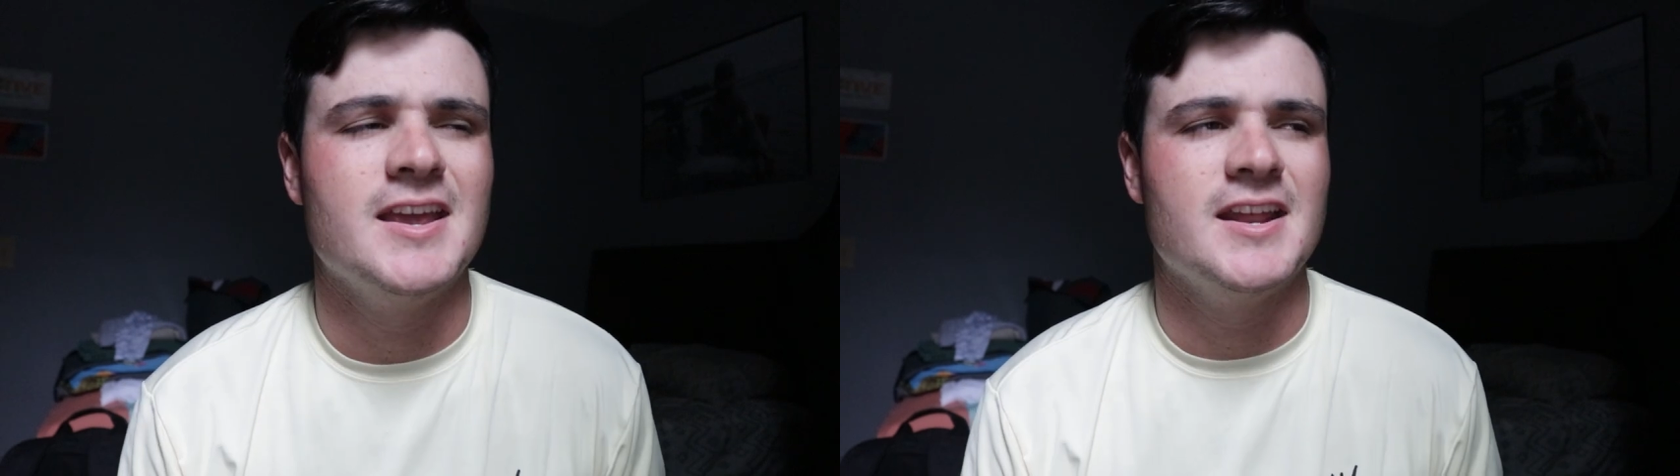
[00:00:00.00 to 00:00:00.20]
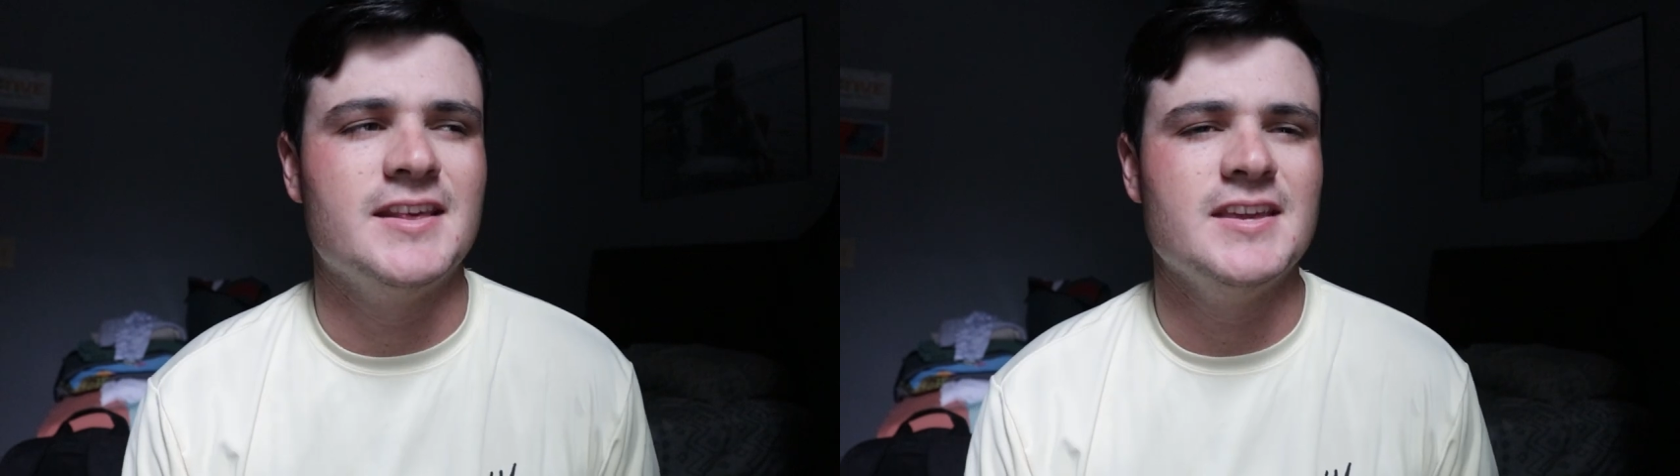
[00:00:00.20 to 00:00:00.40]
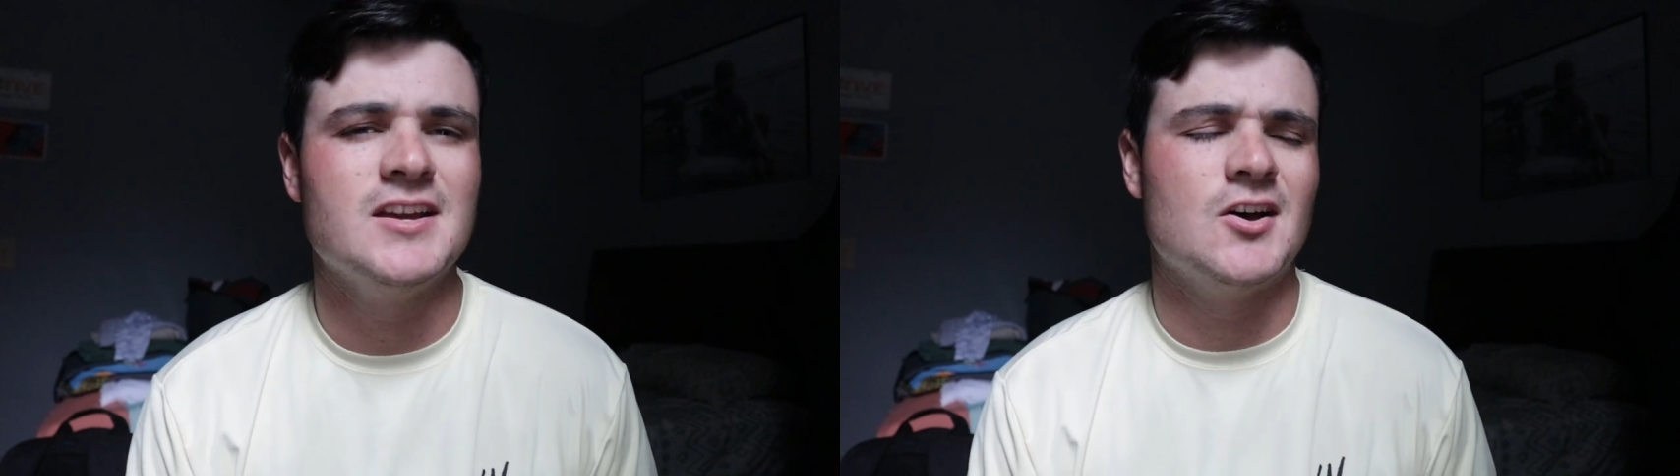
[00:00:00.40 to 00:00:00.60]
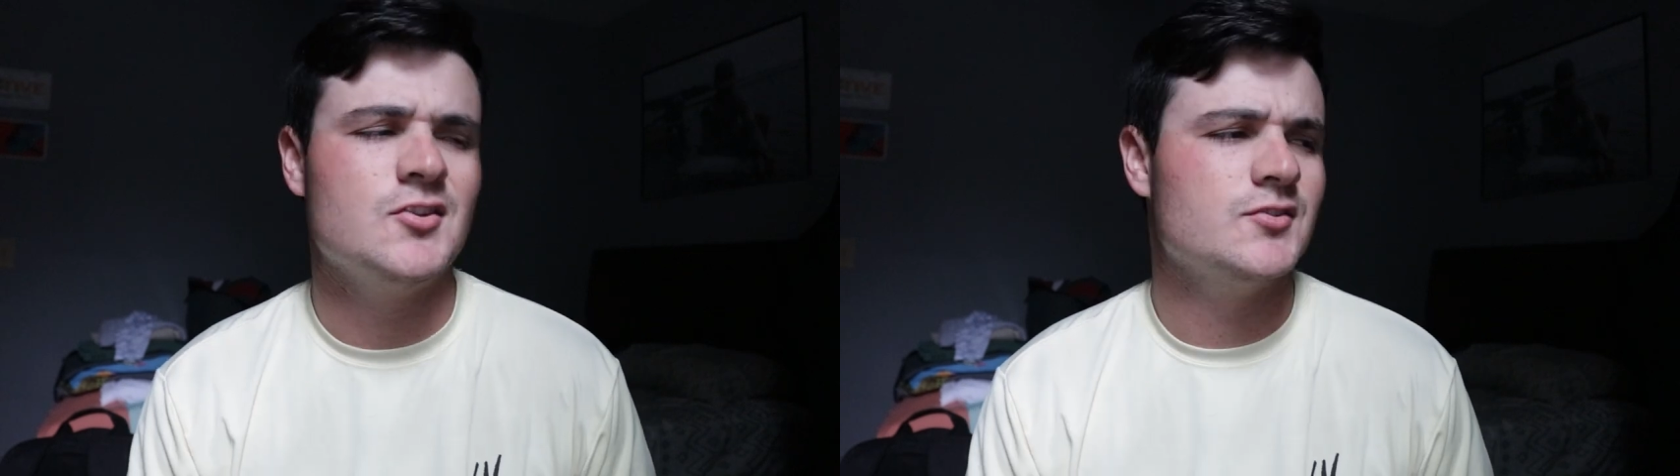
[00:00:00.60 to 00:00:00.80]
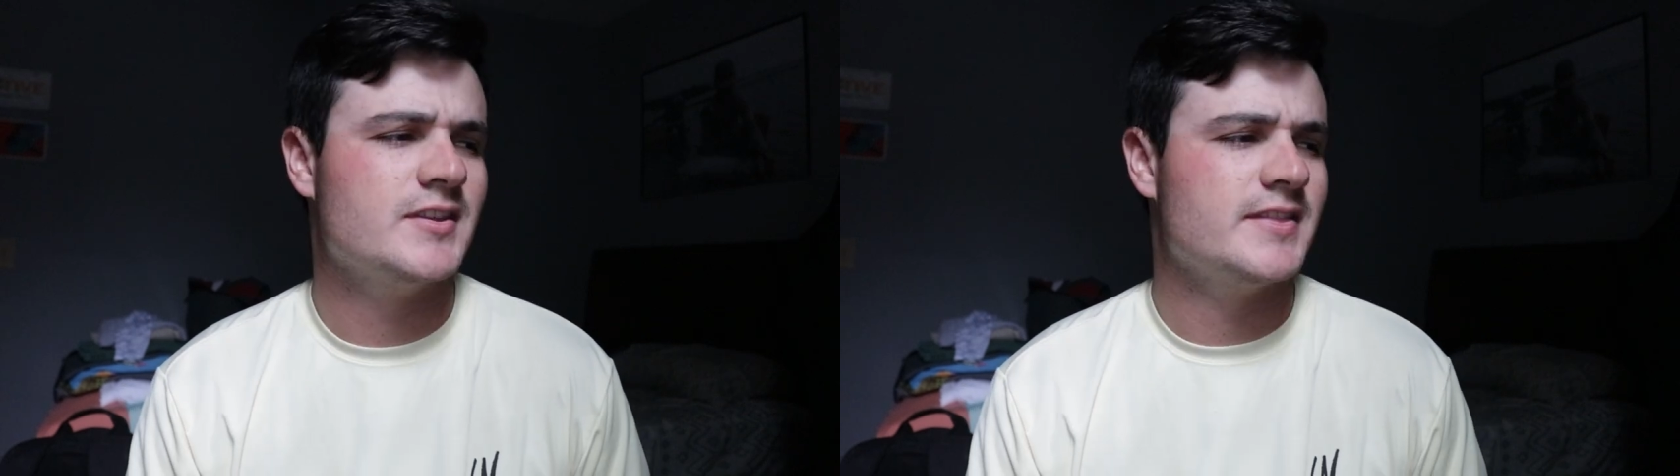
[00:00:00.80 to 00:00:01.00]
And I think
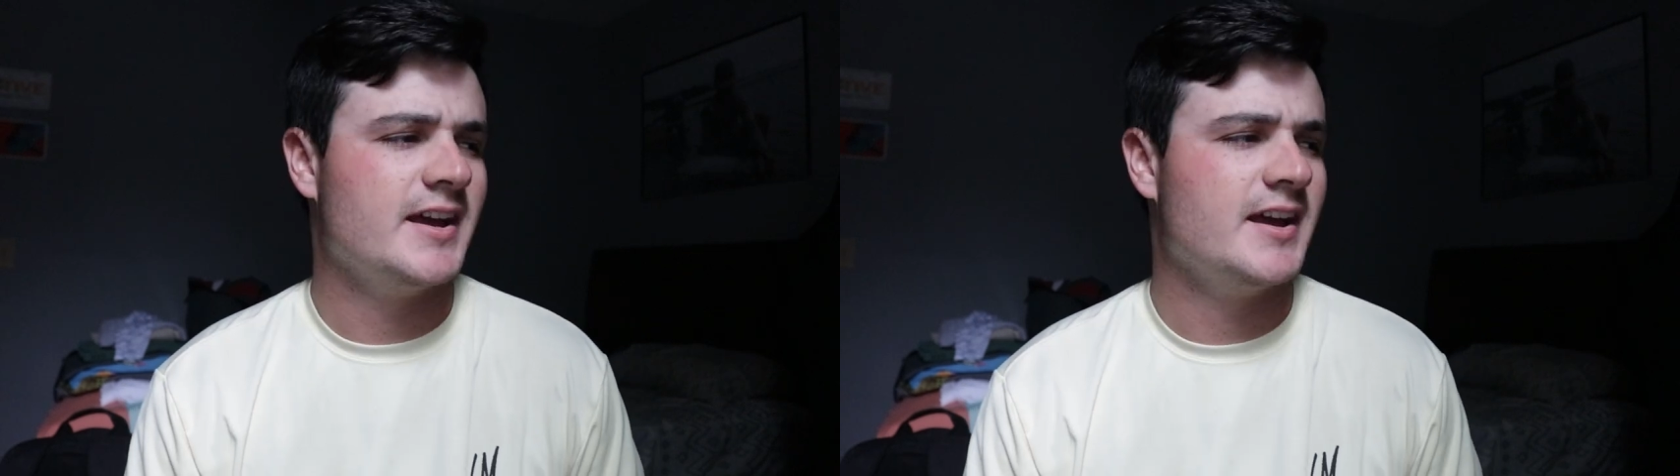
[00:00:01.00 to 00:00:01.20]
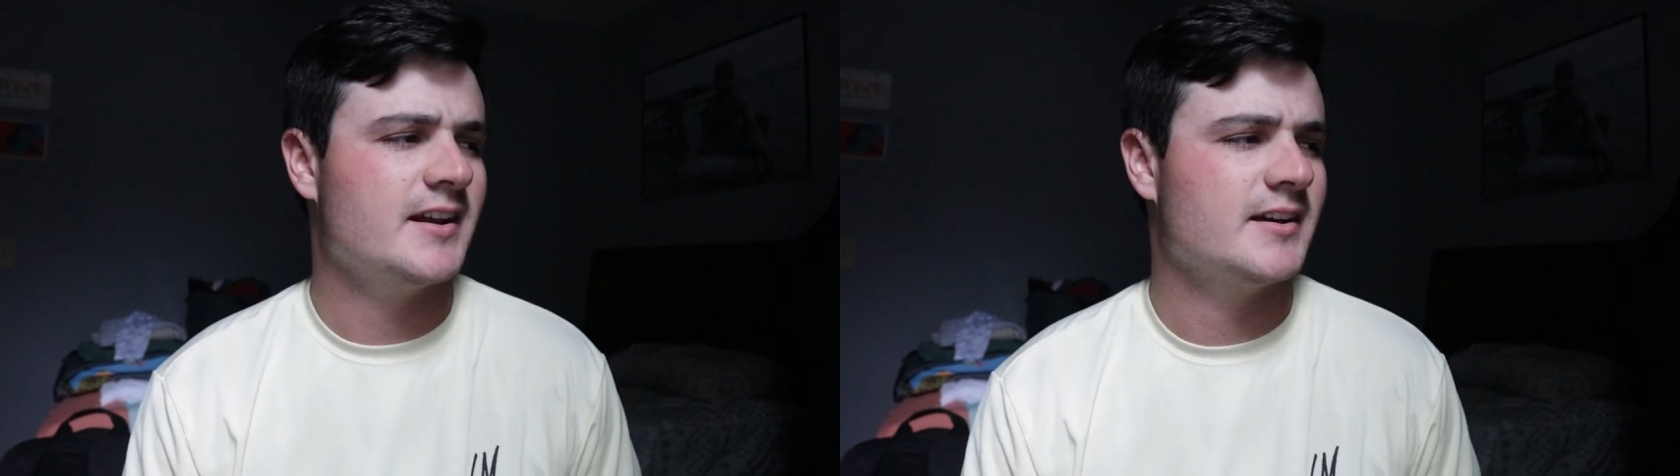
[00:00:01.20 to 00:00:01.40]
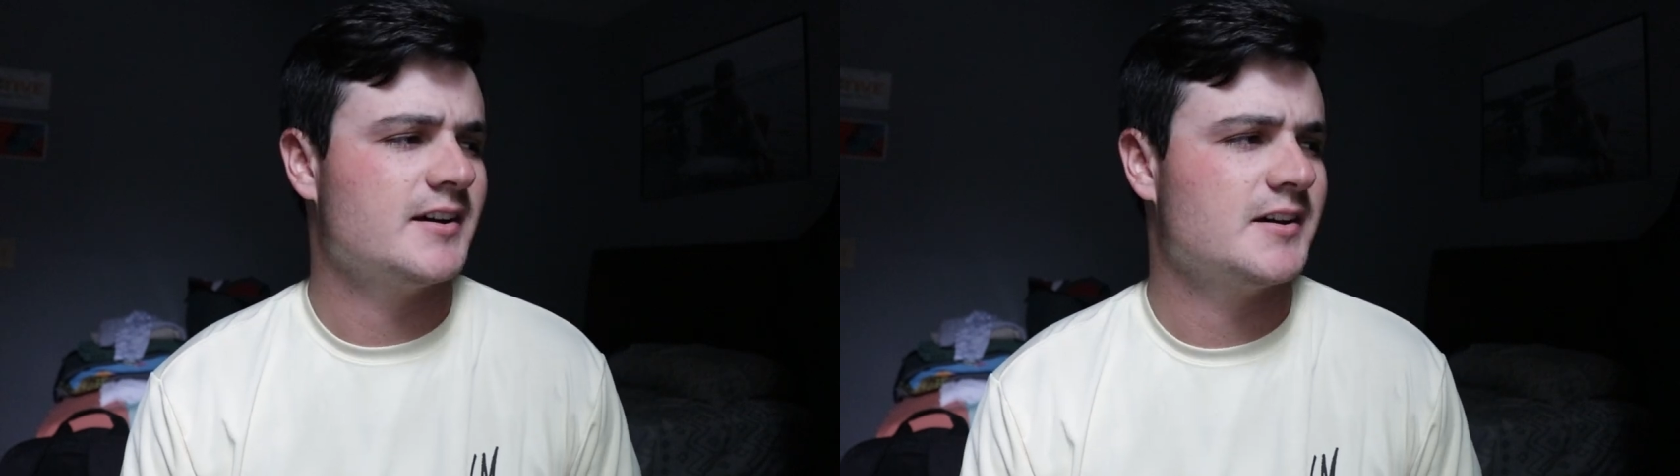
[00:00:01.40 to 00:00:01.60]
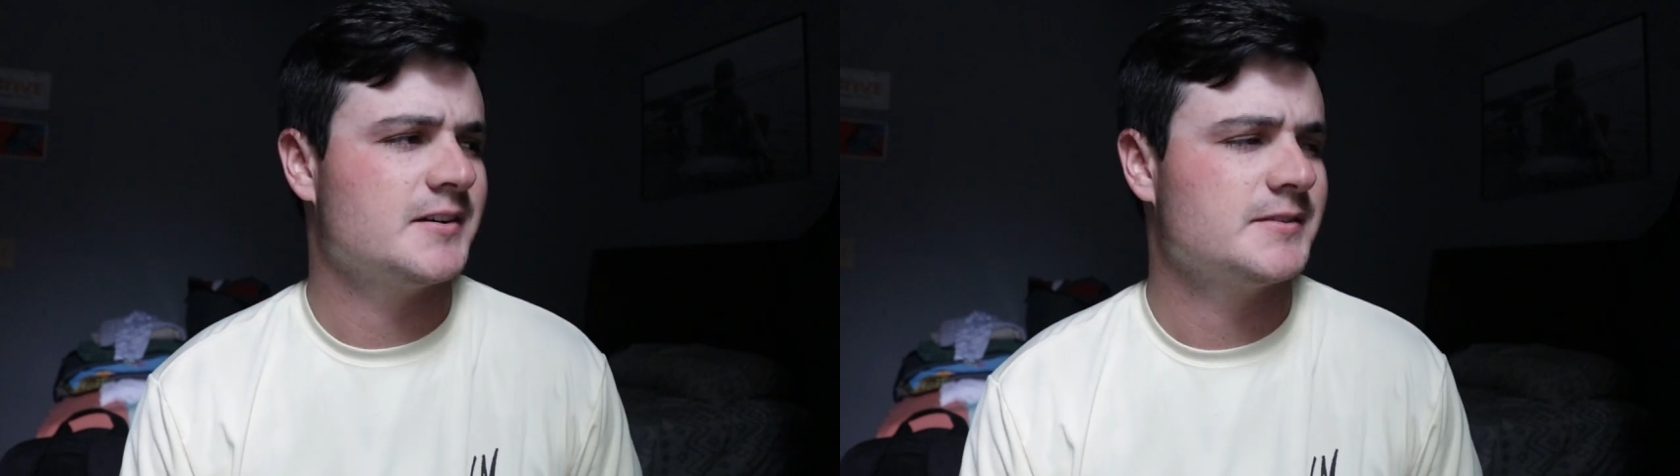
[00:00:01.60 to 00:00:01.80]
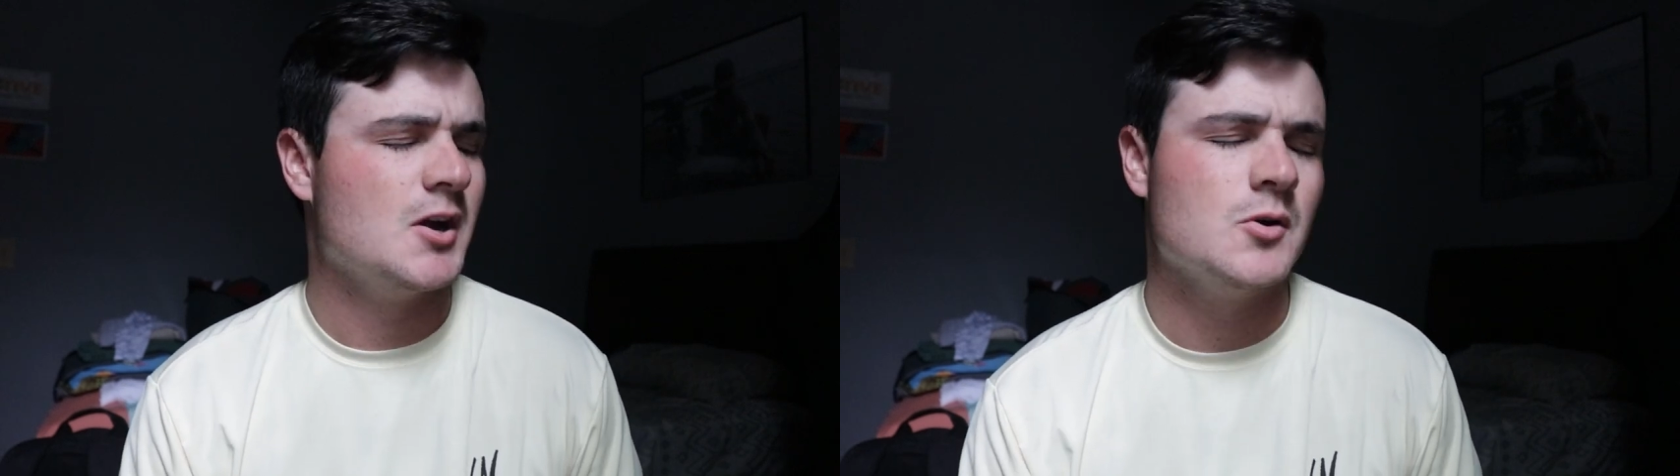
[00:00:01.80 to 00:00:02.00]
other than that,
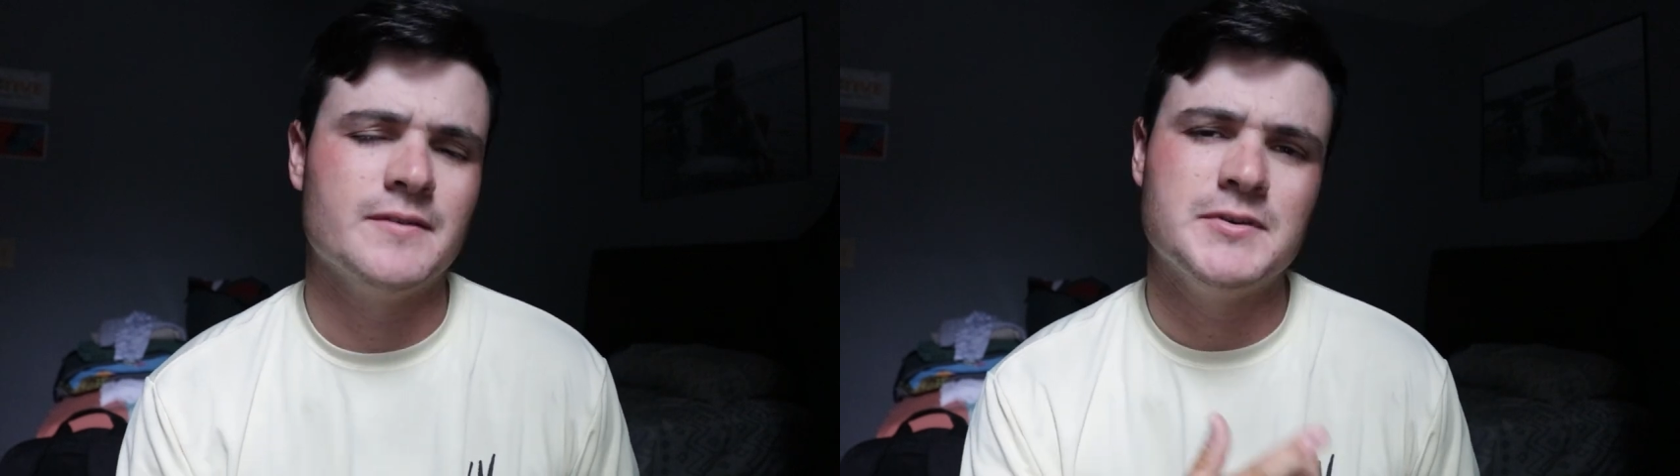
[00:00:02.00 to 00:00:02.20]
oh,